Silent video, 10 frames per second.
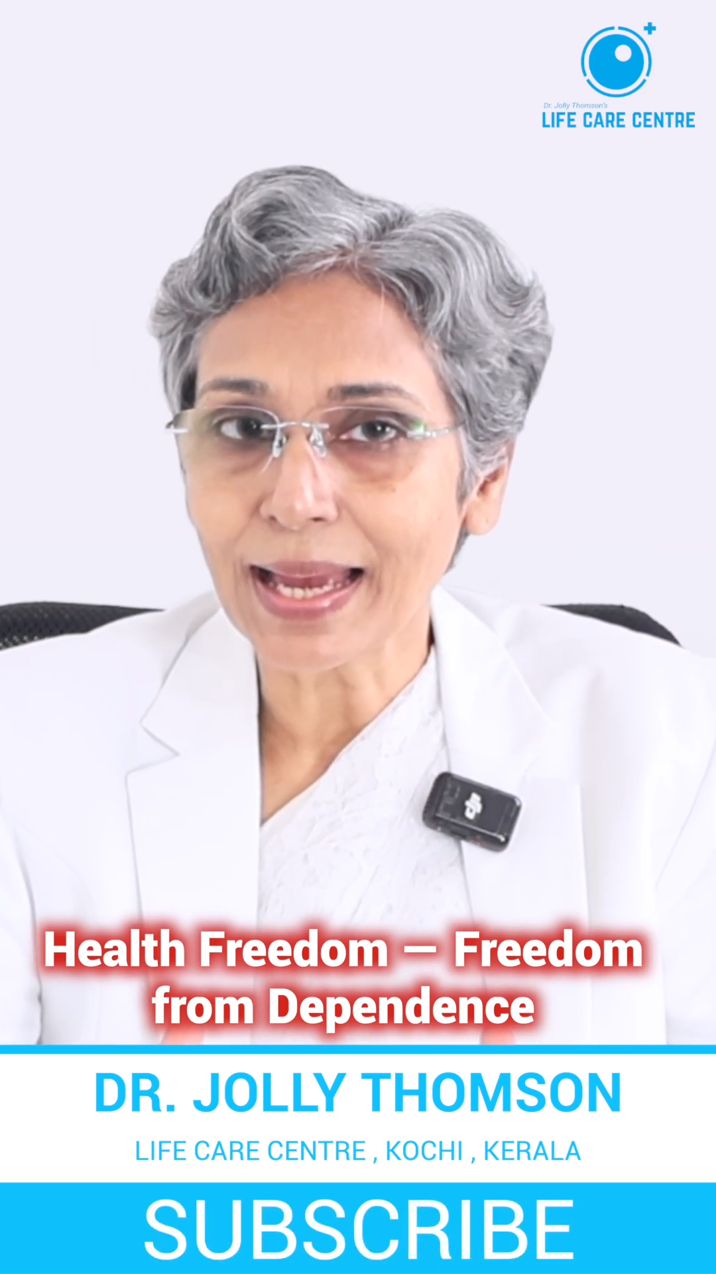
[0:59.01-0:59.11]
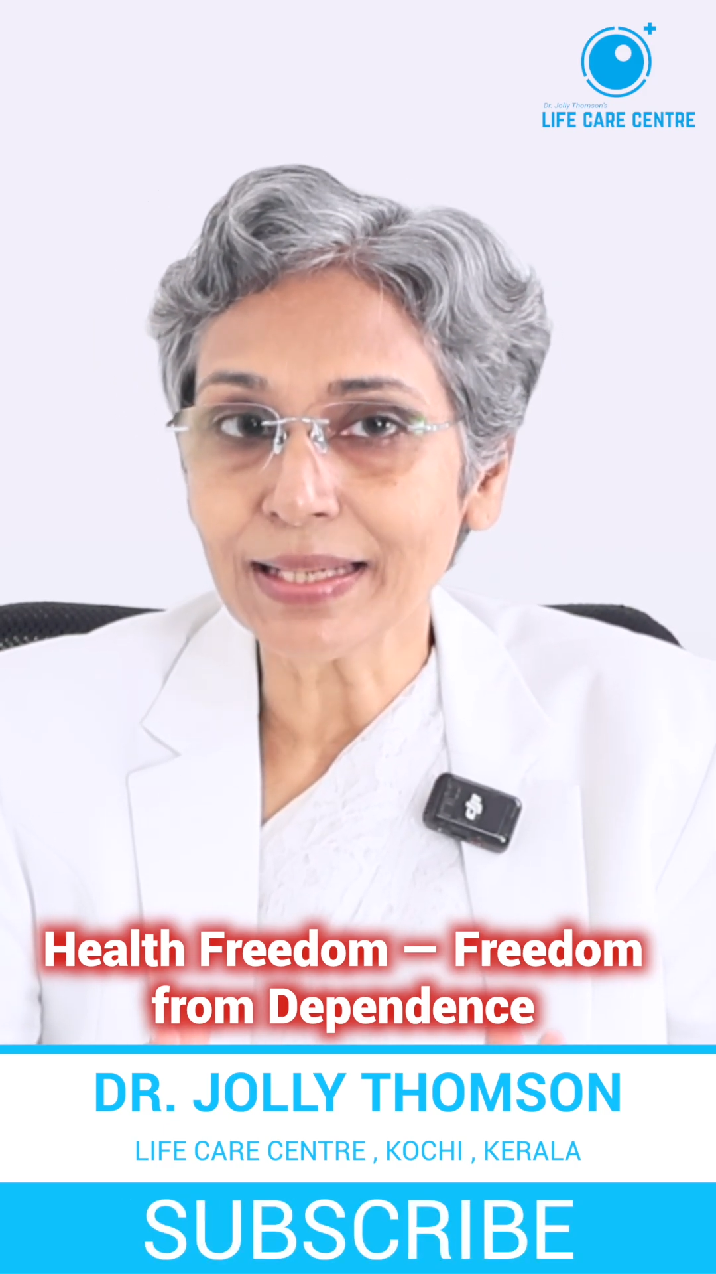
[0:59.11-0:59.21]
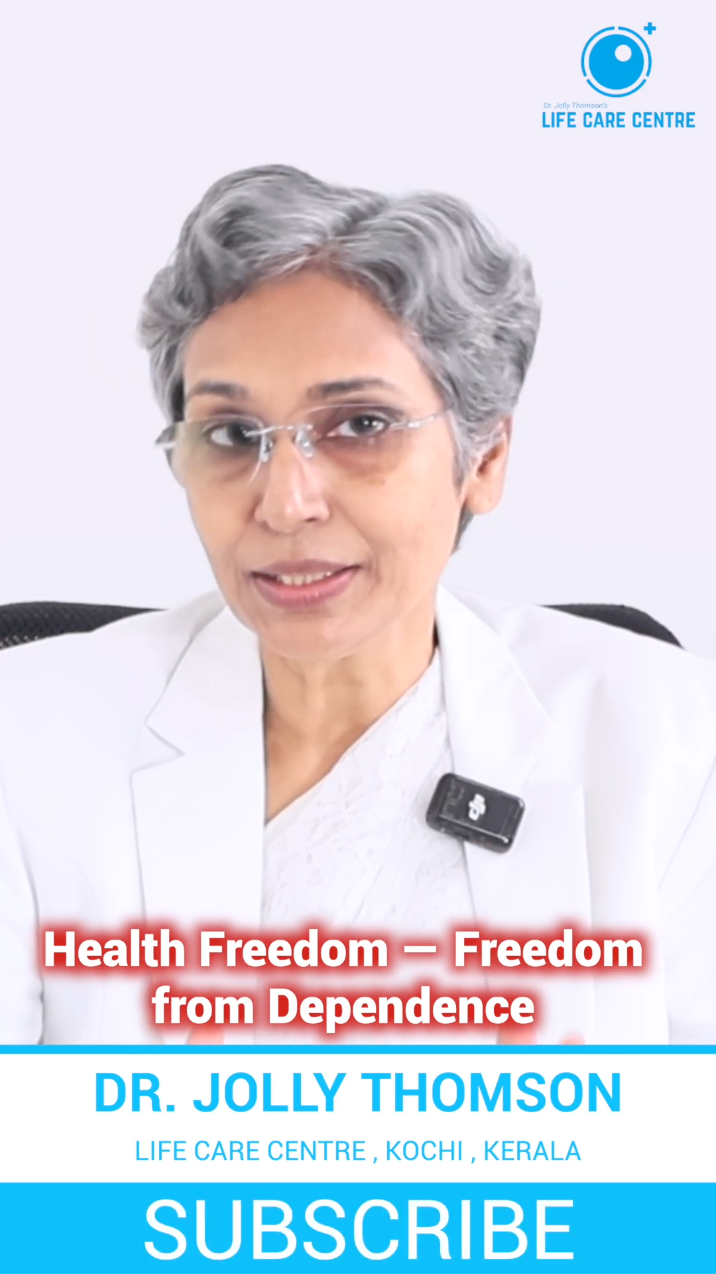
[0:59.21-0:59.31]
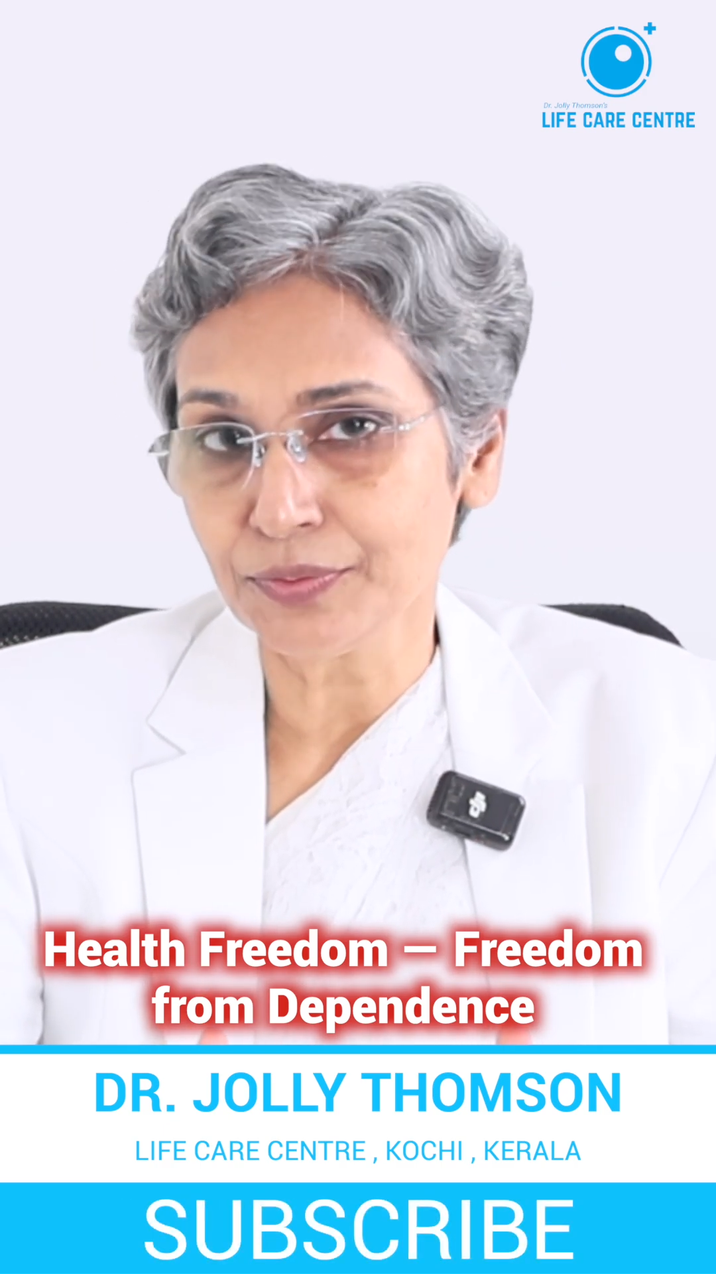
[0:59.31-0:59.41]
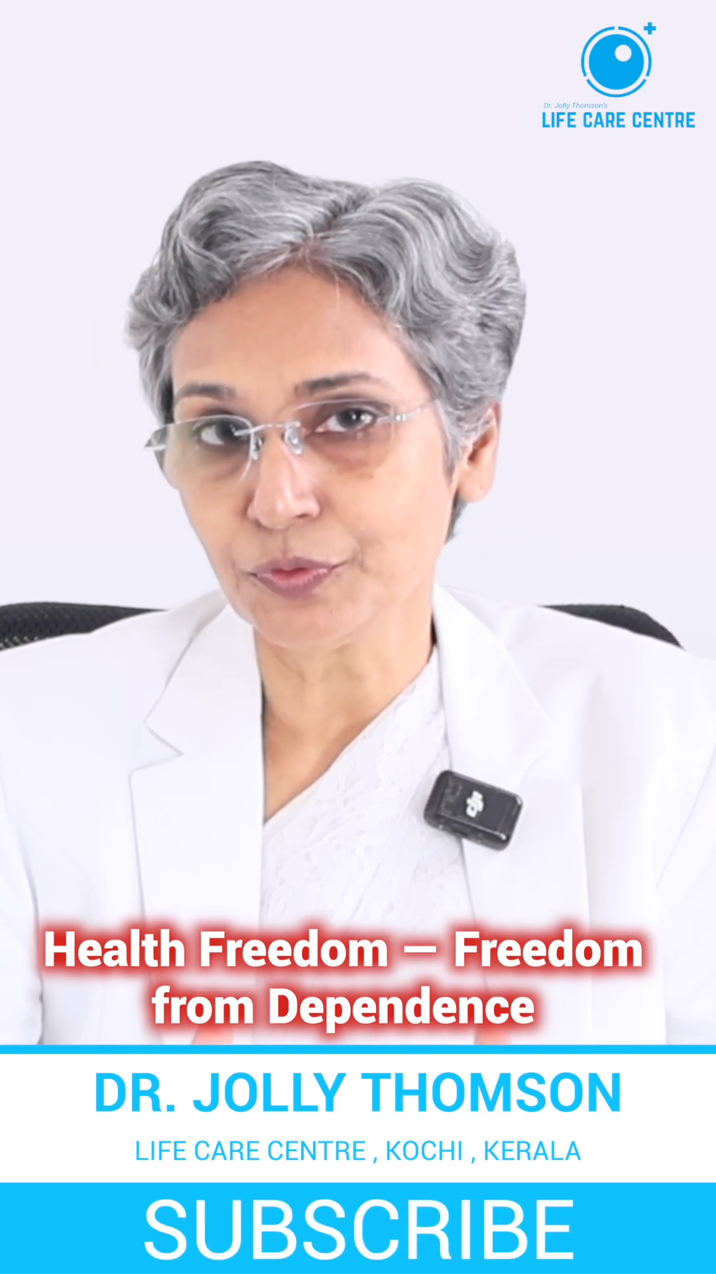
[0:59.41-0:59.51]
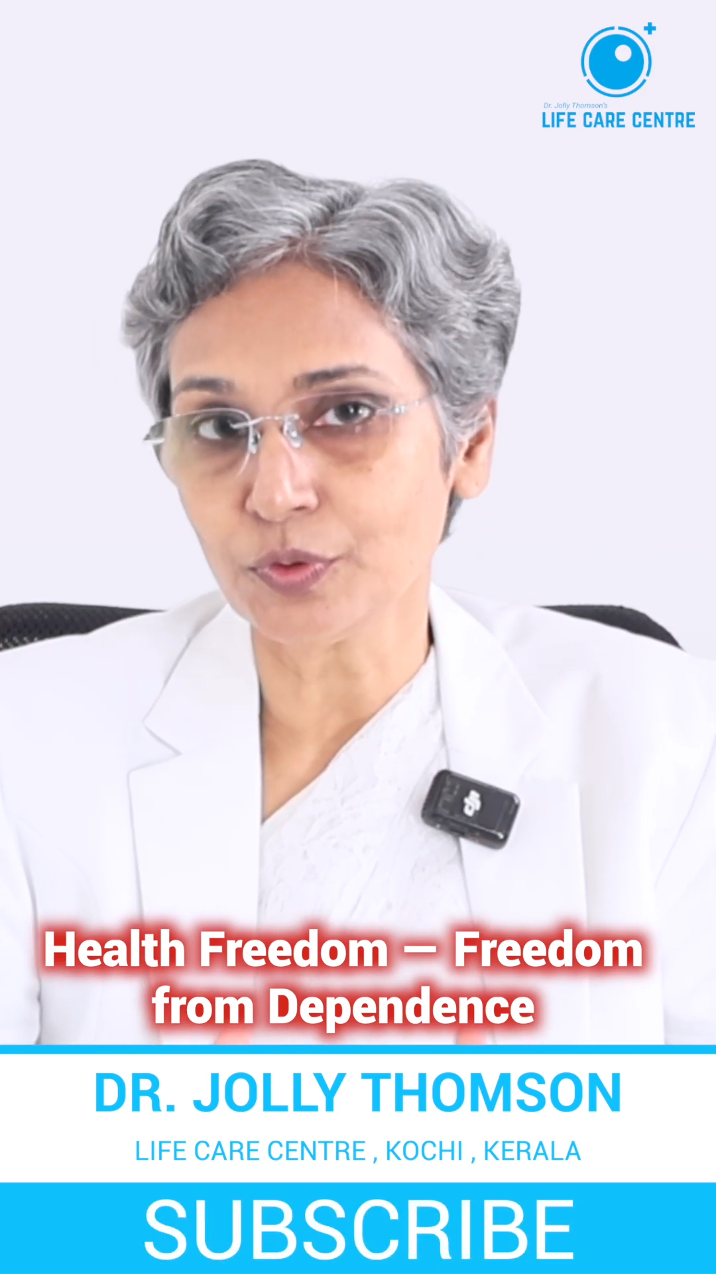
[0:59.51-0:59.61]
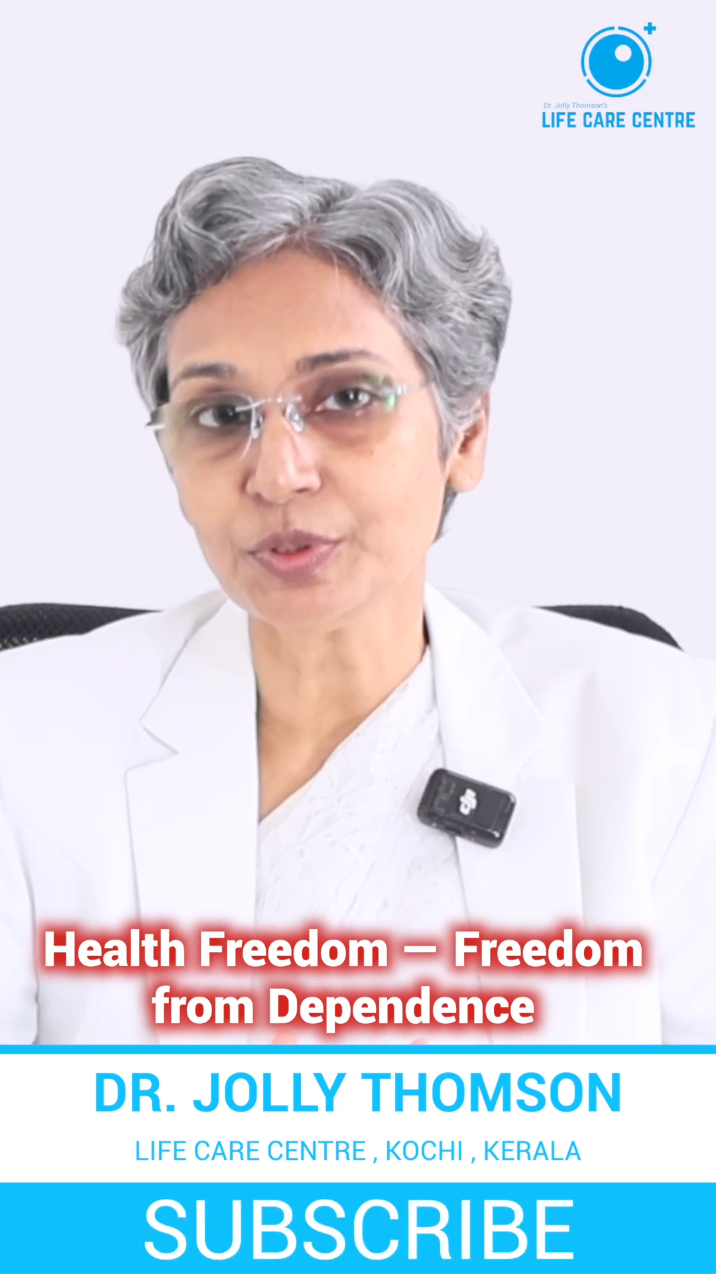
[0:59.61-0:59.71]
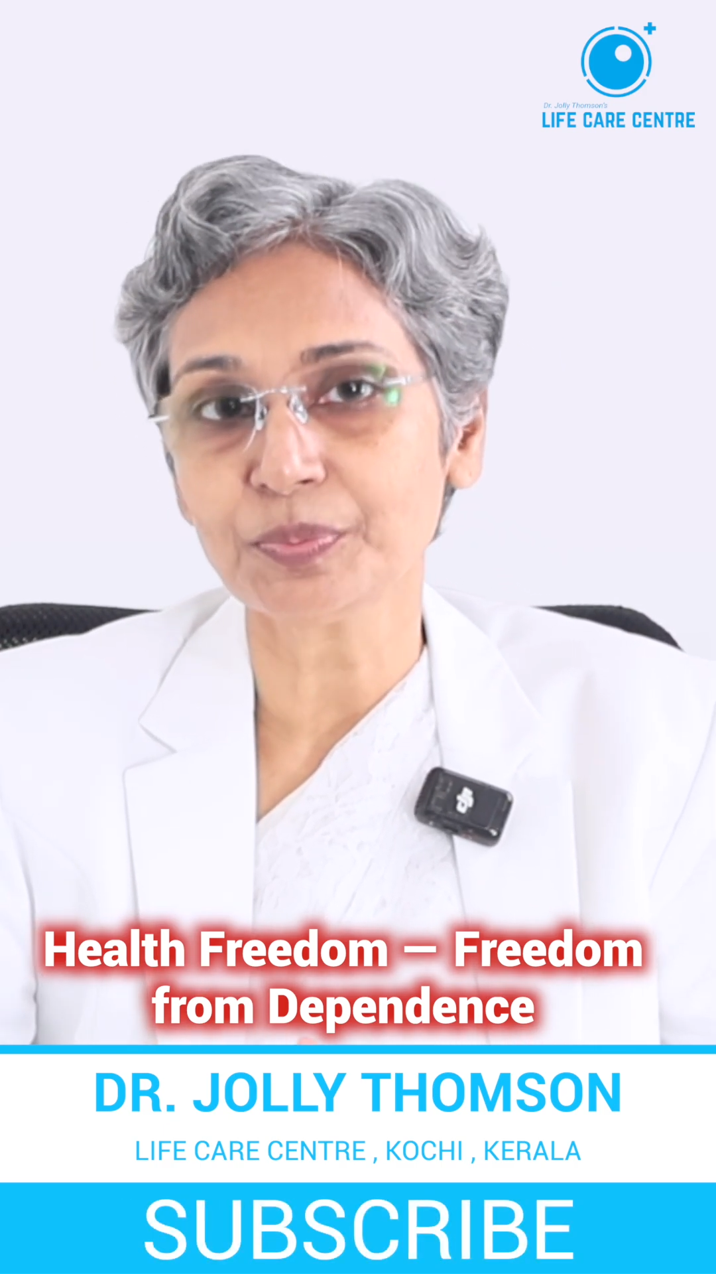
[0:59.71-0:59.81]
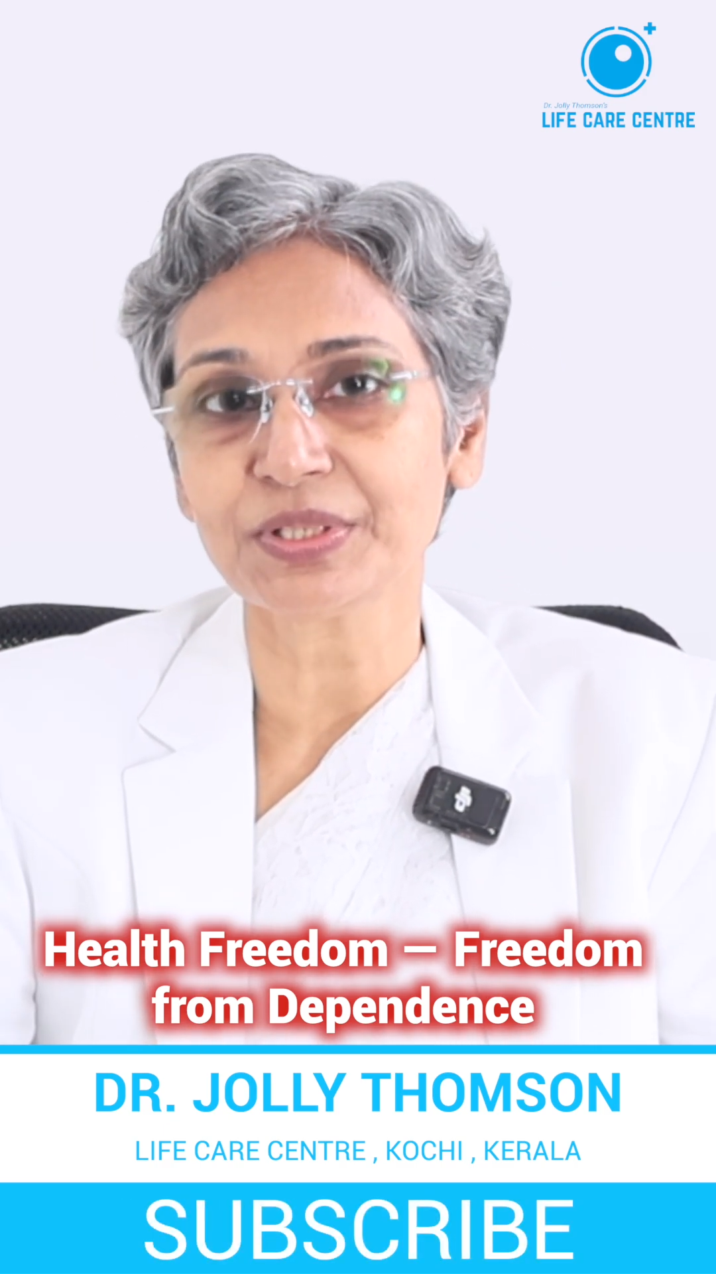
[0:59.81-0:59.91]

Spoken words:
an informed